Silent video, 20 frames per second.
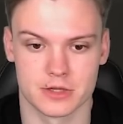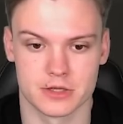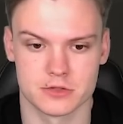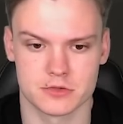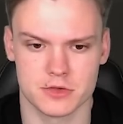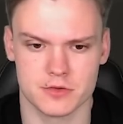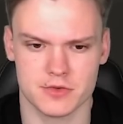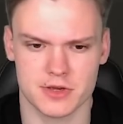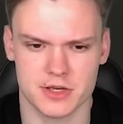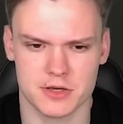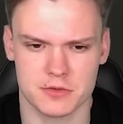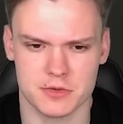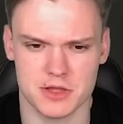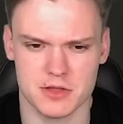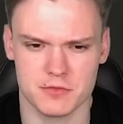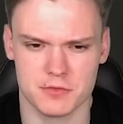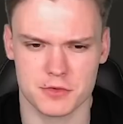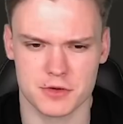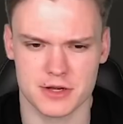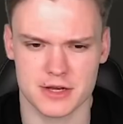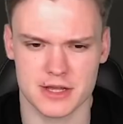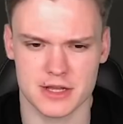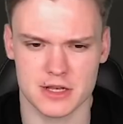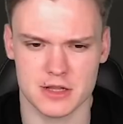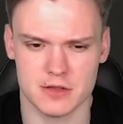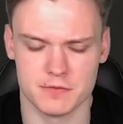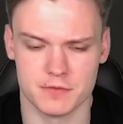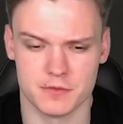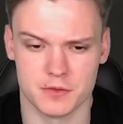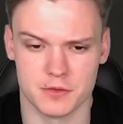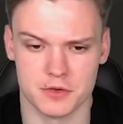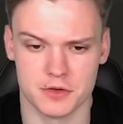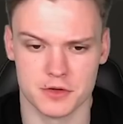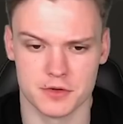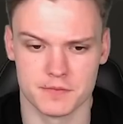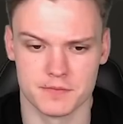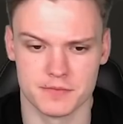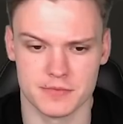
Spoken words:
So if I go e4, knight e4,